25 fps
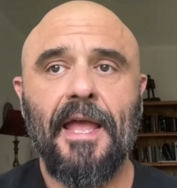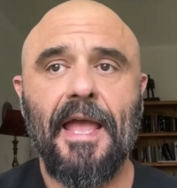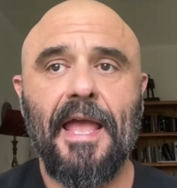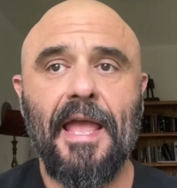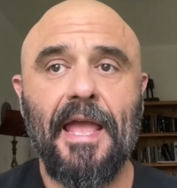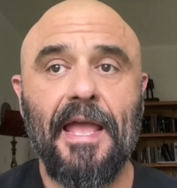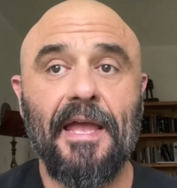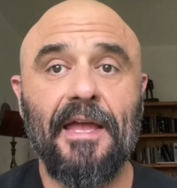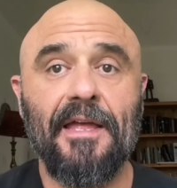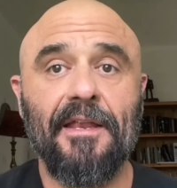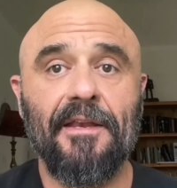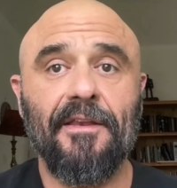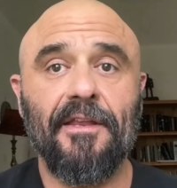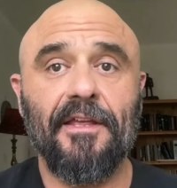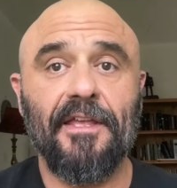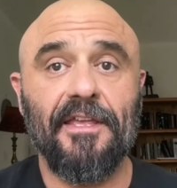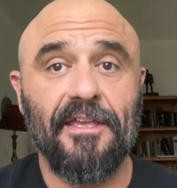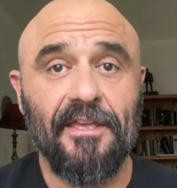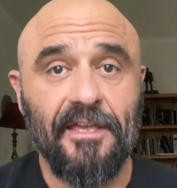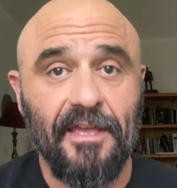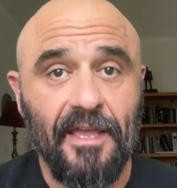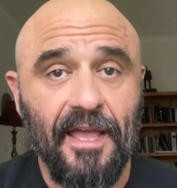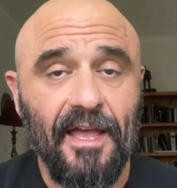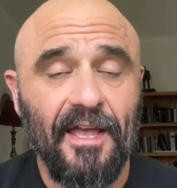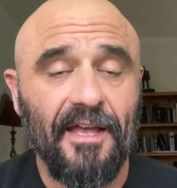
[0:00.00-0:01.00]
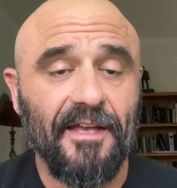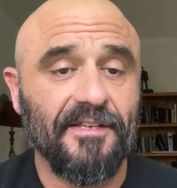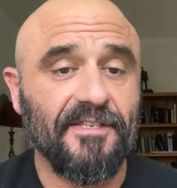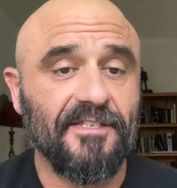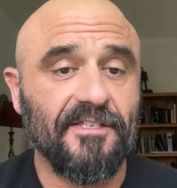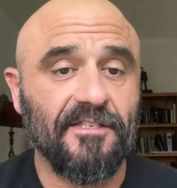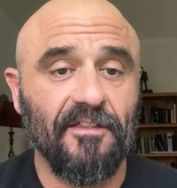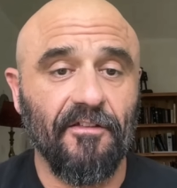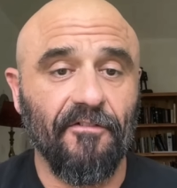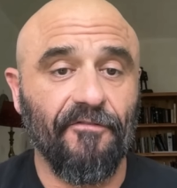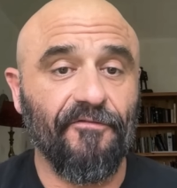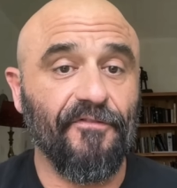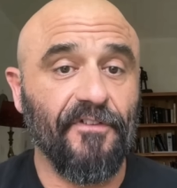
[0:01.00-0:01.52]
And
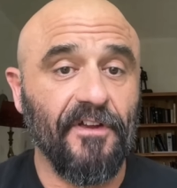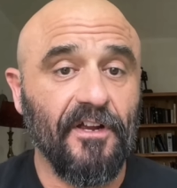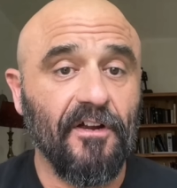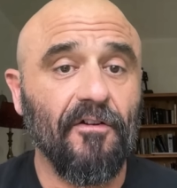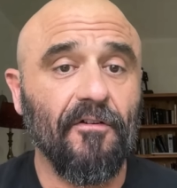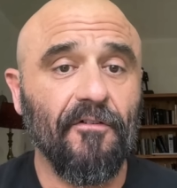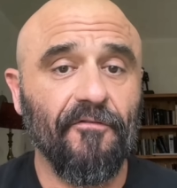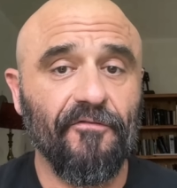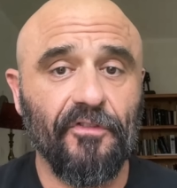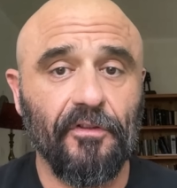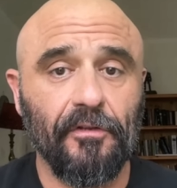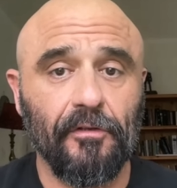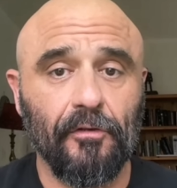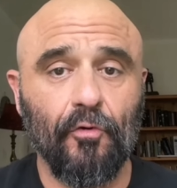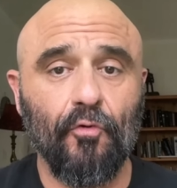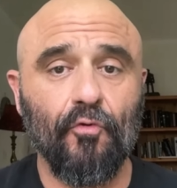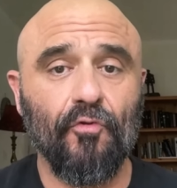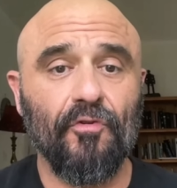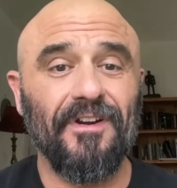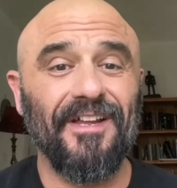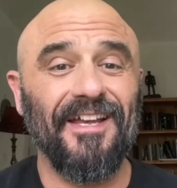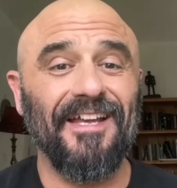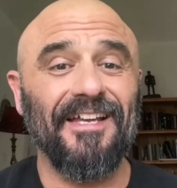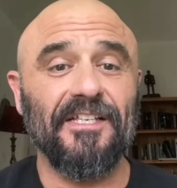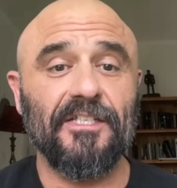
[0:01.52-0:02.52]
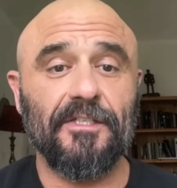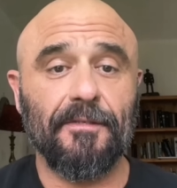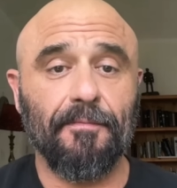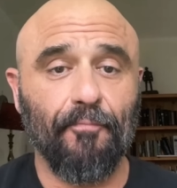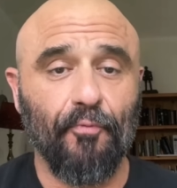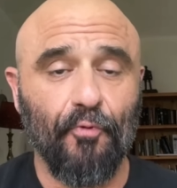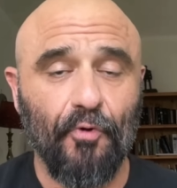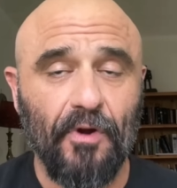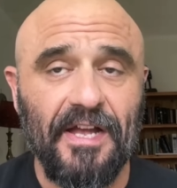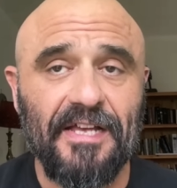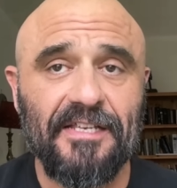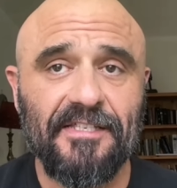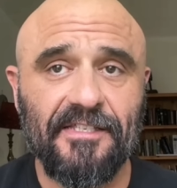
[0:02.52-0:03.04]
yes, the fear of the Lord is
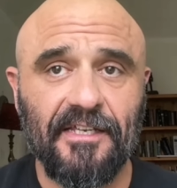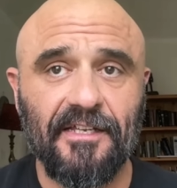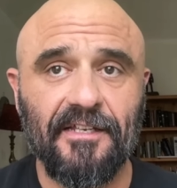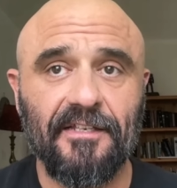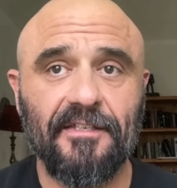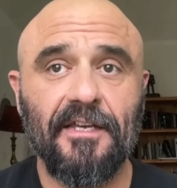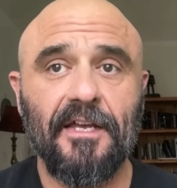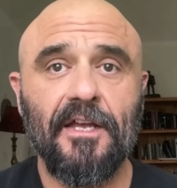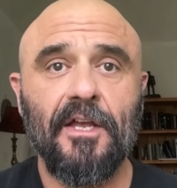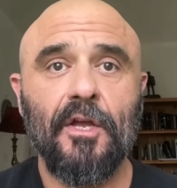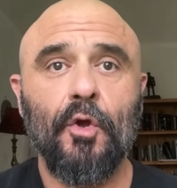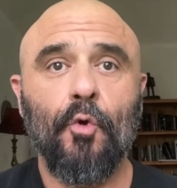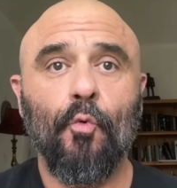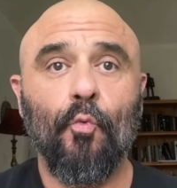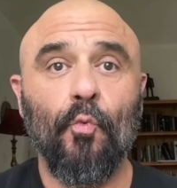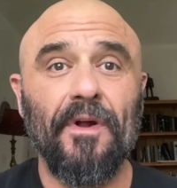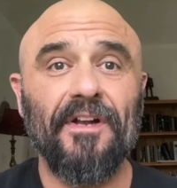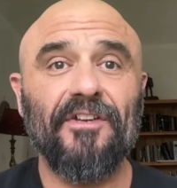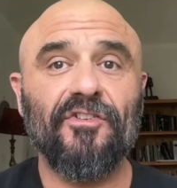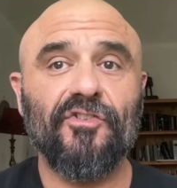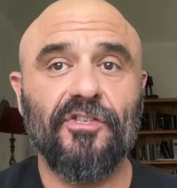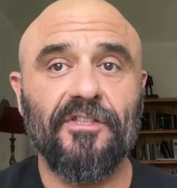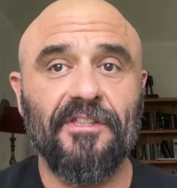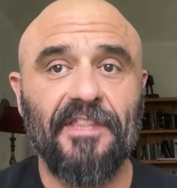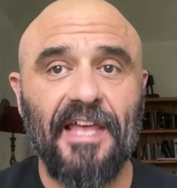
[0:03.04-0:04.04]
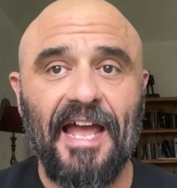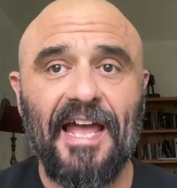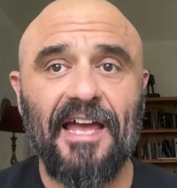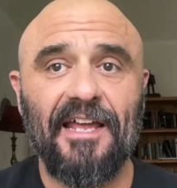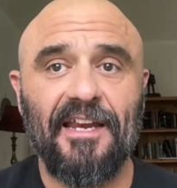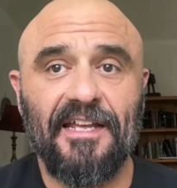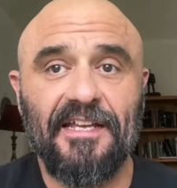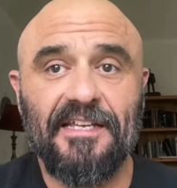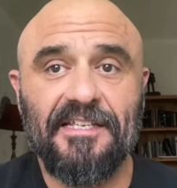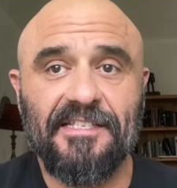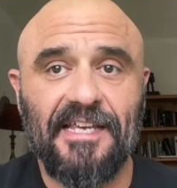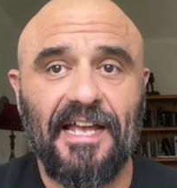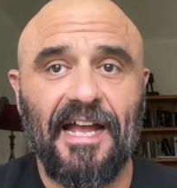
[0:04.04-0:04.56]
present, which
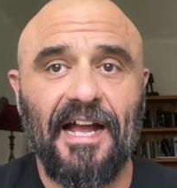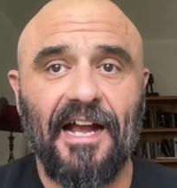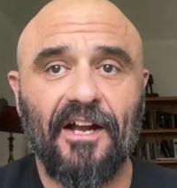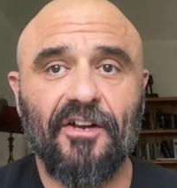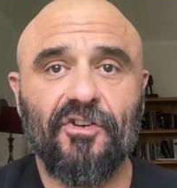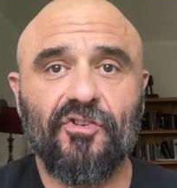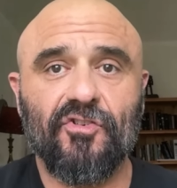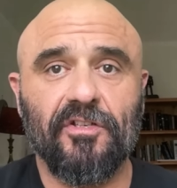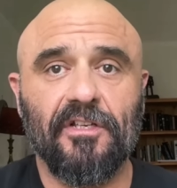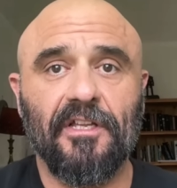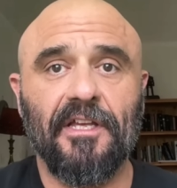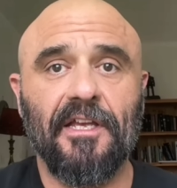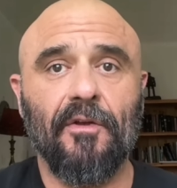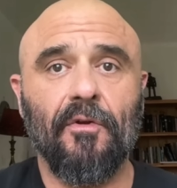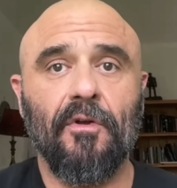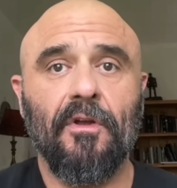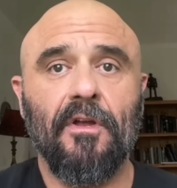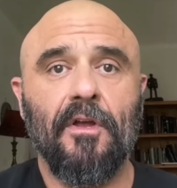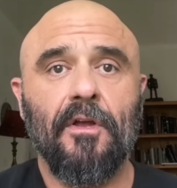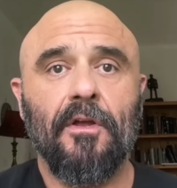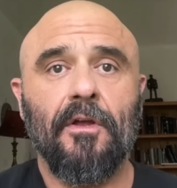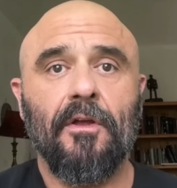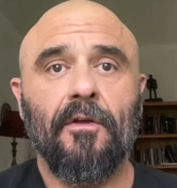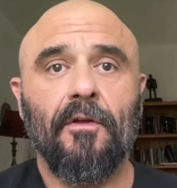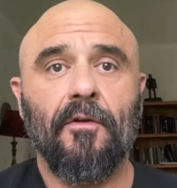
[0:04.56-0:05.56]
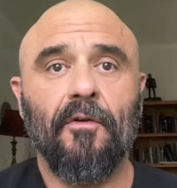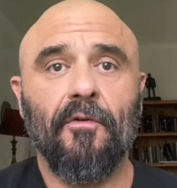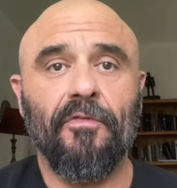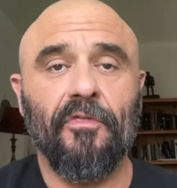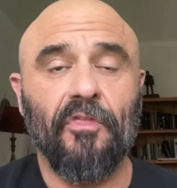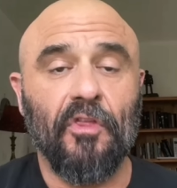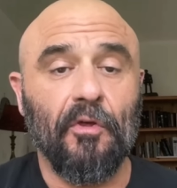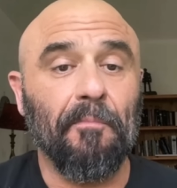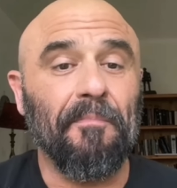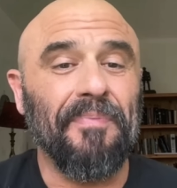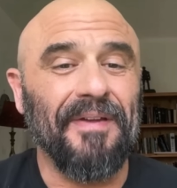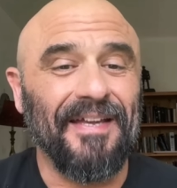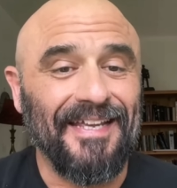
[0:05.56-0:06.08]
that is actually
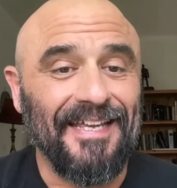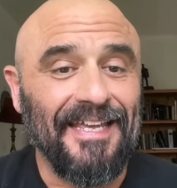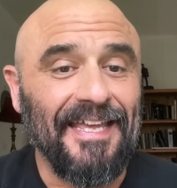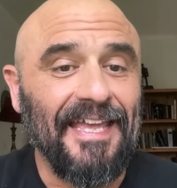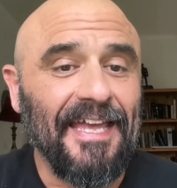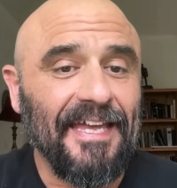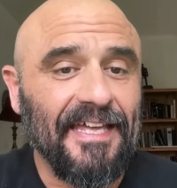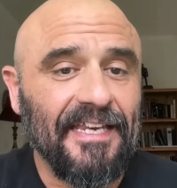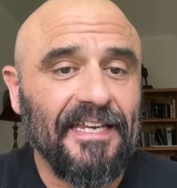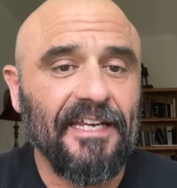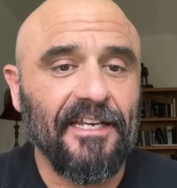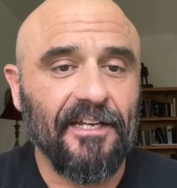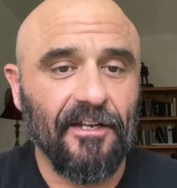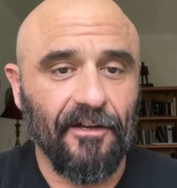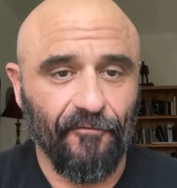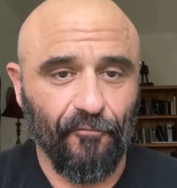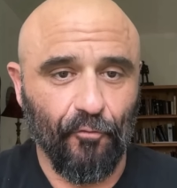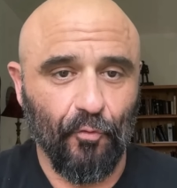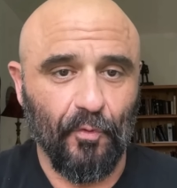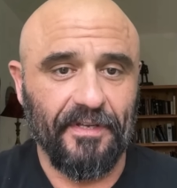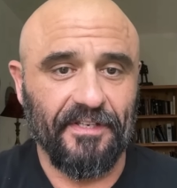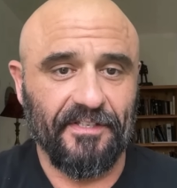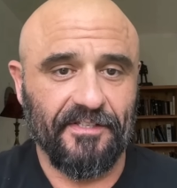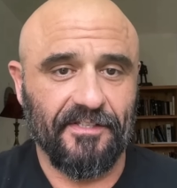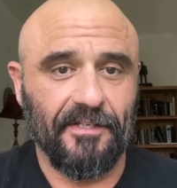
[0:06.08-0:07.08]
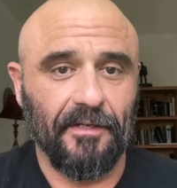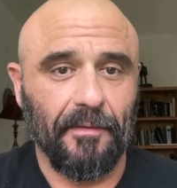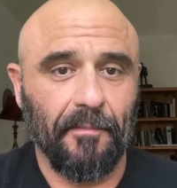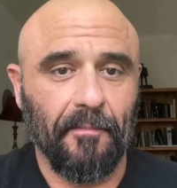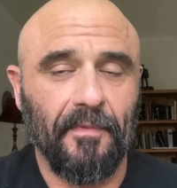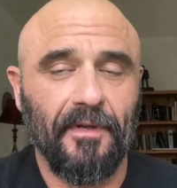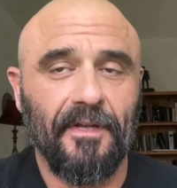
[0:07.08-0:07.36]
the beginning of wisdom.